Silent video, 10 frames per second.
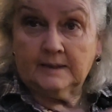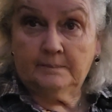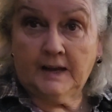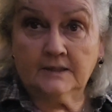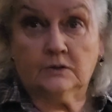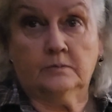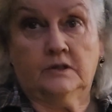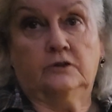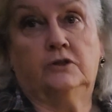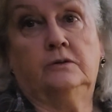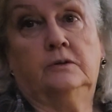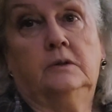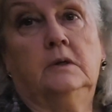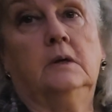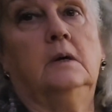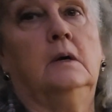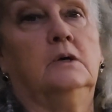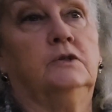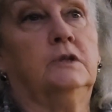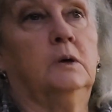buy so much.
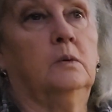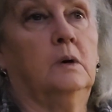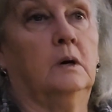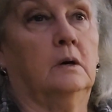So